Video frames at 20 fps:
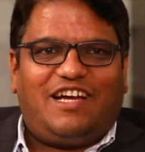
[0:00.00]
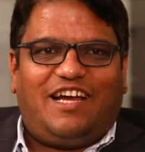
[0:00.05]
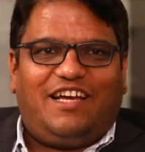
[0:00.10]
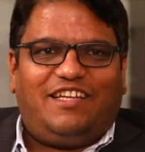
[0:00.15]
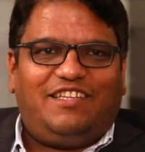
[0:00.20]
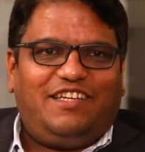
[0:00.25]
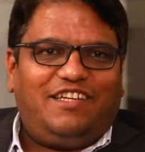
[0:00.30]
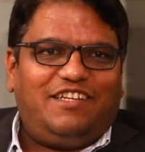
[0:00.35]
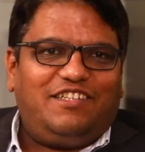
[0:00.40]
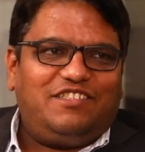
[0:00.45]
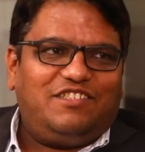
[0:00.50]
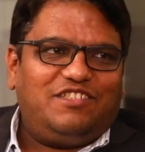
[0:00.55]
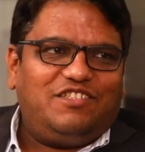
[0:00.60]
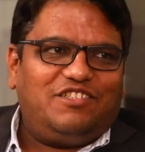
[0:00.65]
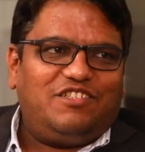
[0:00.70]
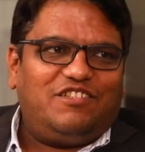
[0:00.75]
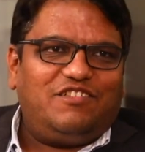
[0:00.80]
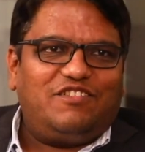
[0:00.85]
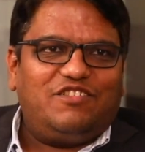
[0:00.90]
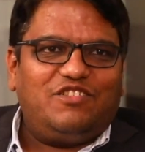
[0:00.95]
I think it's the
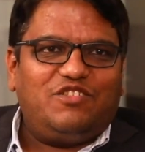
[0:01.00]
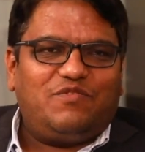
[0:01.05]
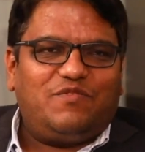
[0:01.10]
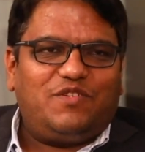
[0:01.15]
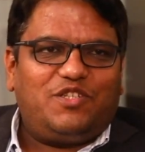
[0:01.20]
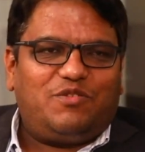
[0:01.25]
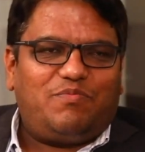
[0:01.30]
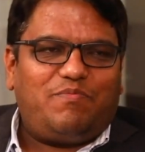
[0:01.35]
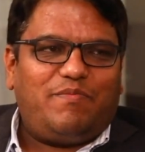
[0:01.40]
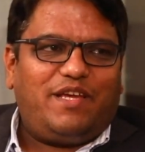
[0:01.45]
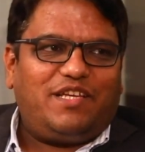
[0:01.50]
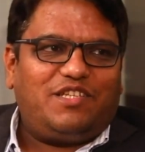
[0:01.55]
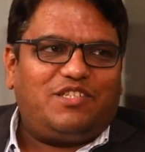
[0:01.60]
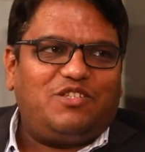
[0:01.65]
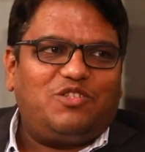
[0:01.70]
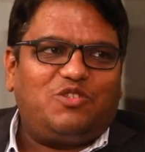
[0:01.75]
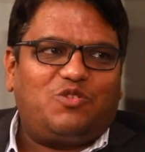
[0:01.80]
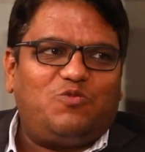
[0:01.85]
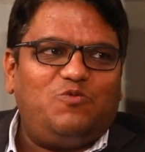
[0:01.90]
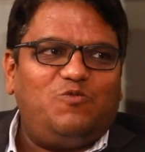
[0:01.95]
children's which makes
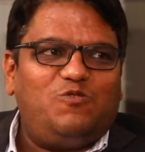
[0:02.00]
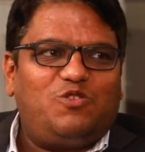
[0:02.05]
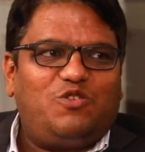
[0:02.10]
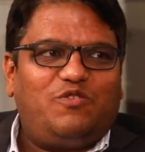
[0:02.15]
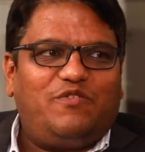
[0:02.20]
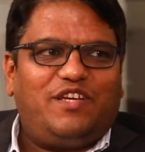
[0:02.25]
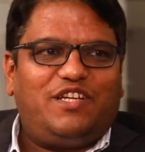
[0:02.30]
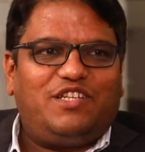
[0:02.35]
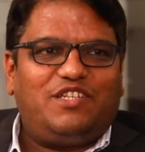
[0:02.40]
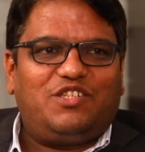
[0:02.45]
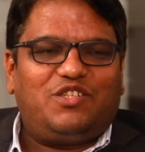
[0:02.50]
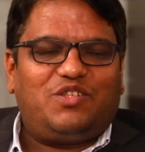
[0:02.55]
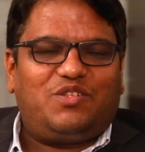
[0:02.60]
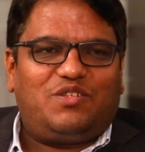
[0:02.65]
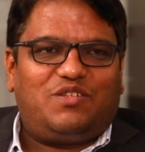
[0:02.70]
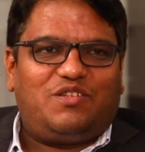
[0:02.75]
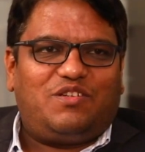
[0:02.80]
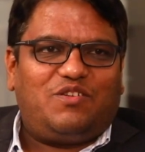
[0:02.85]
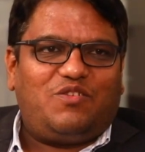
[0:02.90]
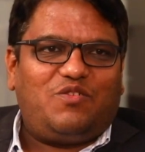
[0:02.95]
the school, so we are just
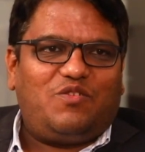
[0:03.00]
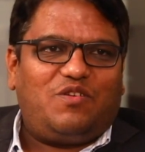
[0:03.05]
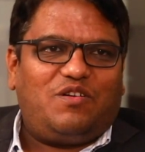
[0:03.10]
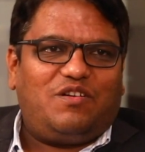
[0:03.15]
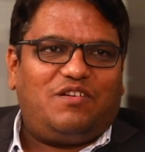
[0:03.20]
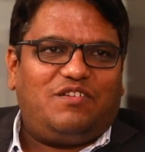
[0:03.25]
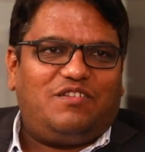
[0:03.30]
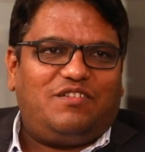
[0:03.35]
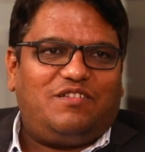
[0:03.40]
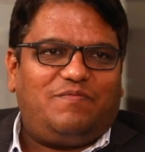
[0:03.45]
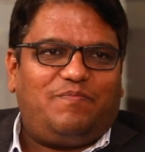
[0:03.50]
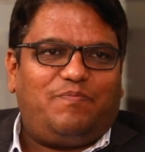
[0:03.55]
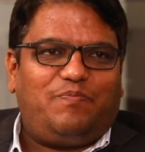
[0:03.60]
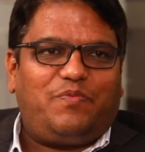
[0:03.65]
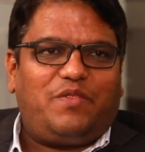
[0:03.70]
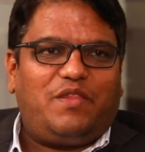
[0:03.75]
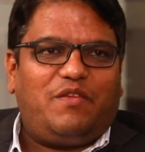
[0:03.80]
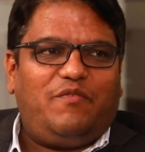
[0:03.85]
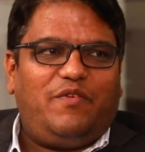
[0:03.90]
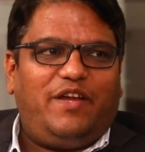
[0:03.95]

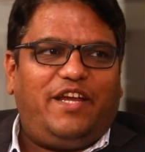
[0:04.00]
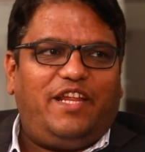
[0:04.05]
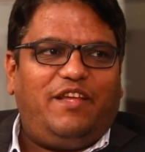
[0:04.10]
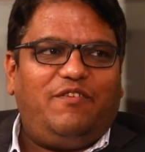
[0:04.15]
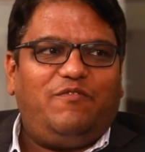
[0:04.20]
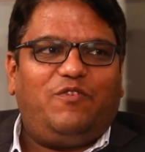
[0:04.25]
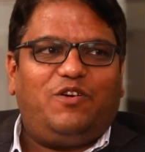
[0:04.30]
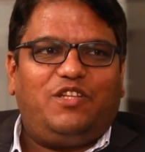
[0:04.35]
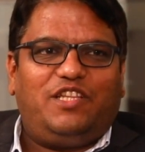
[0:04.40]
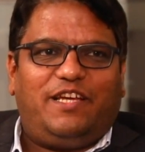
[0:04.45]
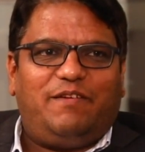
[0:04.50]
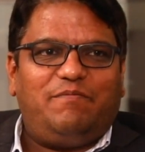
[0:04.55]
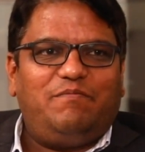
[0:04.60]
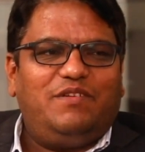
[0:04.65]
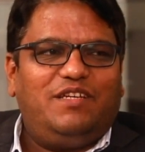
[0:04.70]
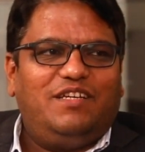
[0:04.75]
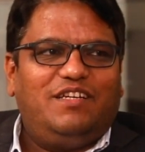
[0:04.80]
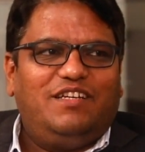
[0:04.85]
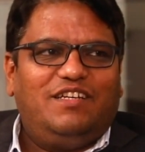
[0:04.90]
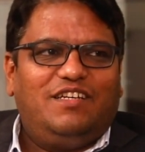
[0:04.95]
waiting for them,
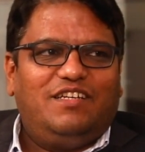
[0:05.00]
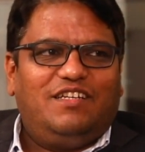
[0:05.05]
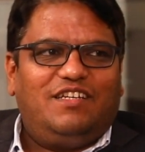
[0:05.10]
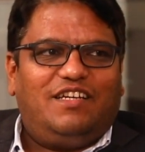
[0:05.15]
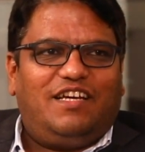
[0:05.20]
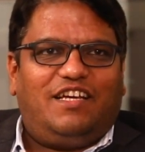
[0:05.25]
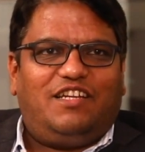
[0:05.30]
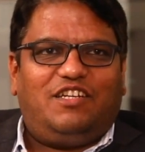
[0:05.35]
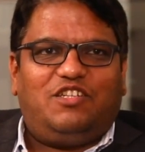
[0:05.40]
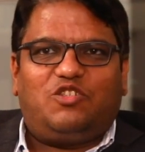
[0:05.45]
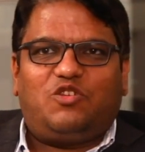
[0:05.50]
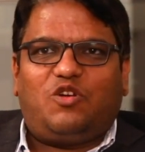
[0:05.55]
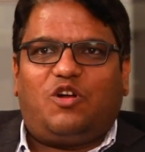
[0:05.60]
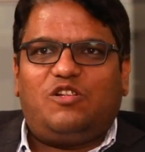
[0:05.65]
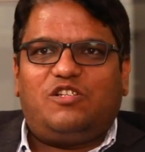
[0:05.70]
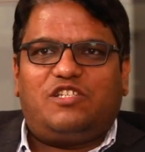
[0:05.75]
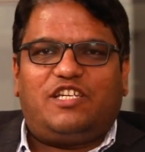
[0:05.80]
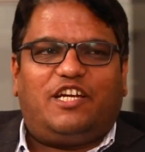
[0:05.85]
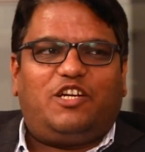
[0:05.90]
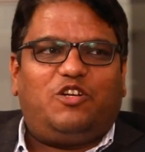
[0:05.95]
and it's
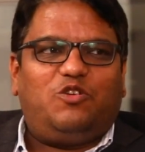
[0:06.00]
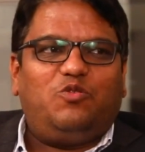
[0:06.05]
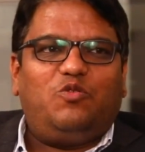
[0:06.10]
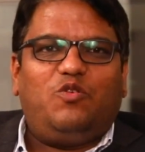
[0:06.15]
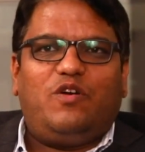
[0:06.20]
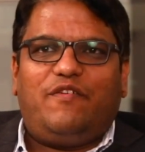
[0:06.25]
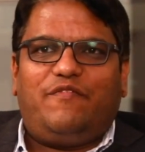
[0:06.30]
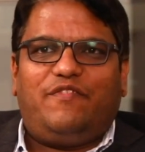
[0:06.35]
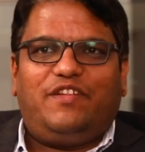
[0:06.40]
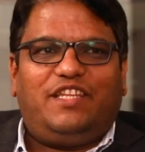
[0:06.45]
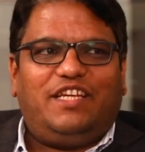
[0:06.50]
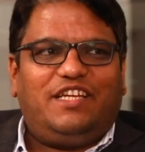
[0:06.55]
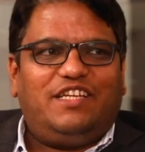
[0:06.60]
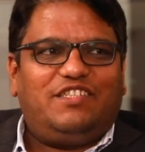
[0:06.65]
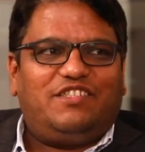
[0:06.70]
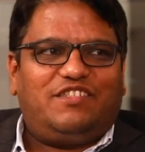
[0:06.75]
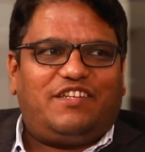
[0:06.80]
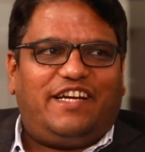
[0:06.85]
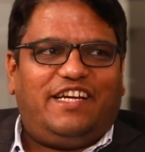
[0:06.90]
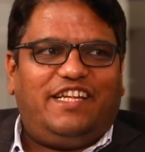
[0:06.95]
all set to go. Everything
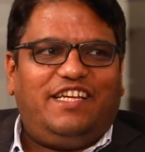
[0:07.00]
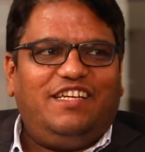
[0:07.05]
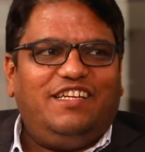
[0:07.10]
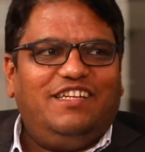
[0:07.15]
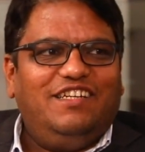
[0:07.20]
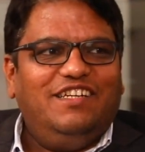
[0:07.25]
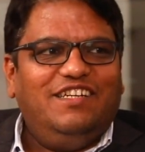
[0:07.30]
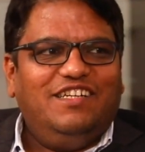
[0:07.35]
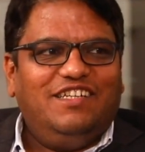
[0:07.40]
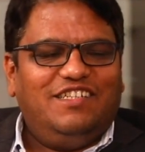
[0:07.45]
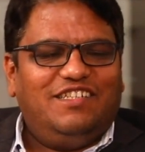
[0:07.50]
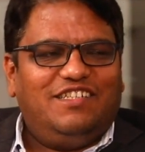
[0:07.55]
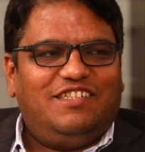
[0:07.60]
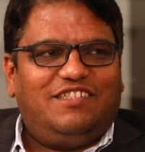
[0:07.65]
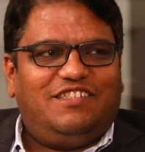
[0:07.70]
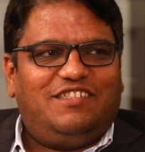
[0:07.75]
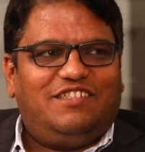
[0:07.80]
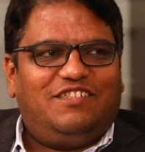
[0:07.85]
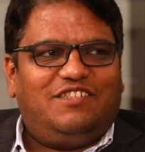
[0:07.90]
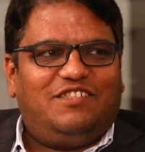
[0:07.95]
is ready,
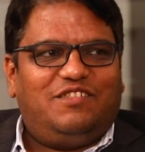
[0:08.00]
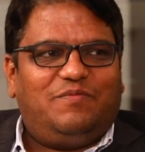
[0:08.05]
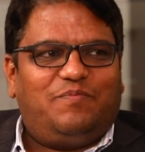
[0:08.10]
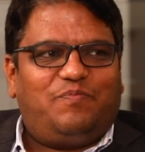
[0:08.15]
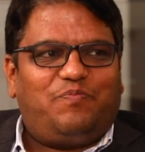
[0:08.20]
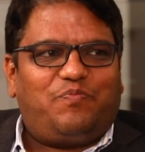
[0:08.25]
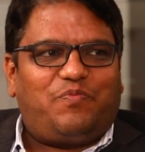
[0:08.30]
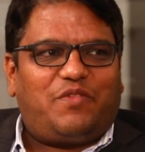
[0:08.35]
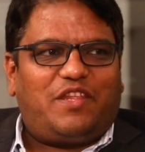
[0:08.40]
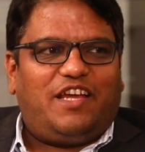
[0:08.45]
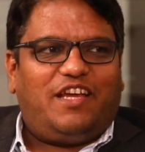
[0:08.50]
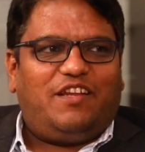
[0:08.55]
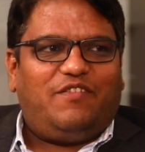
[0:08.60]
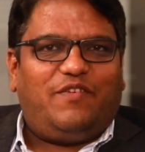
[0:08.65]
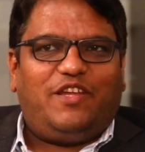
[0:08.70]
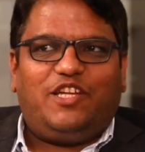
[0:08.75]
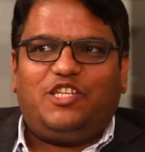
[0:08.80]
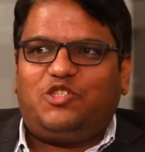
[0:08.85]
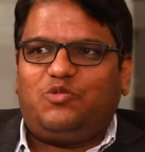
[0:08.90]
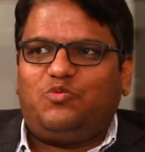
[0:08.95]
and
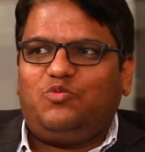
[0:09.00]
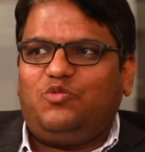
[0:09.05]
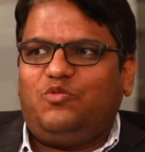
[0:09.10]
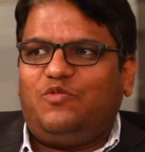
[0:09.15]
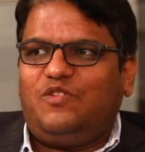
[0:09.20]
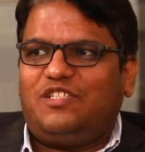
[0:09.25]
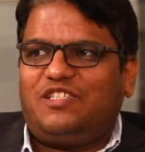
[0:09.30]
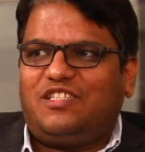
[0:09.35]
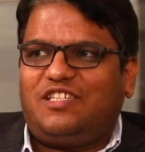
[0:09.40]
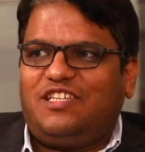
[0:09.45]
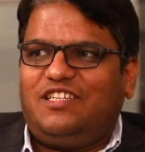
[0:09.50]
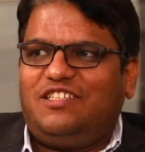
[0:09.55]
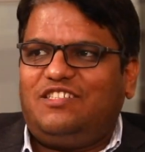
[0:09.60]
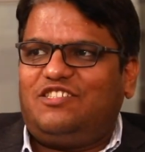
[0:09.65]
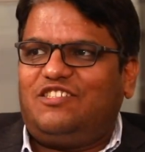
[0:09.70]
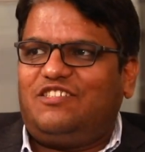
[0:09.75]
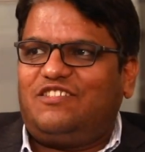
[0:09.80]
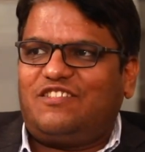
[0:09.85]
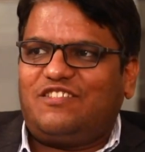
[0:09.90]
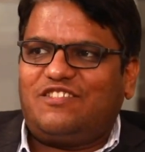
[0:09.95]
very soon you will see
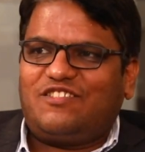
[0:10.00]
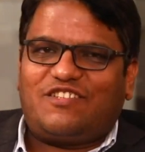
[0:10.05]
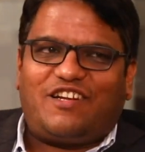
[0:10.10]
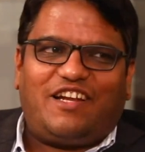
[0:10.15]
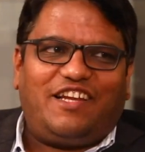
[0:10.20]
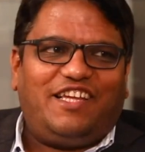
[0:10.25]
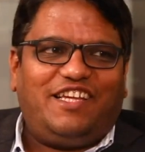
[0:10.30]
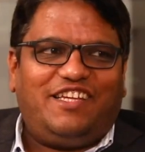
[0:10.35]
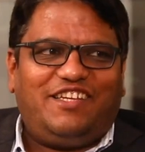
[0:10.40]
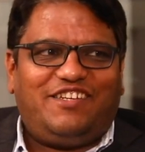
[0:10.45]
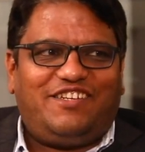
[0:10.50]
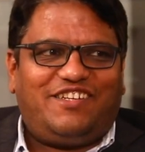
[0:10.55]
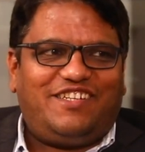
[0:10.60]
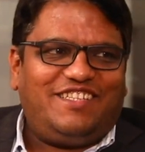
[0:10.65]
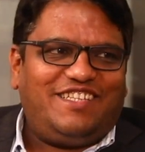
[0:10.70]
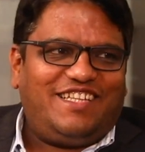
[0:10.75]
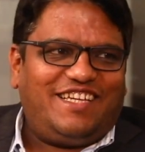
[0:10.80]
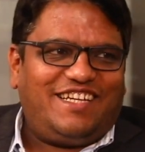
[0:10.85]
children's running here and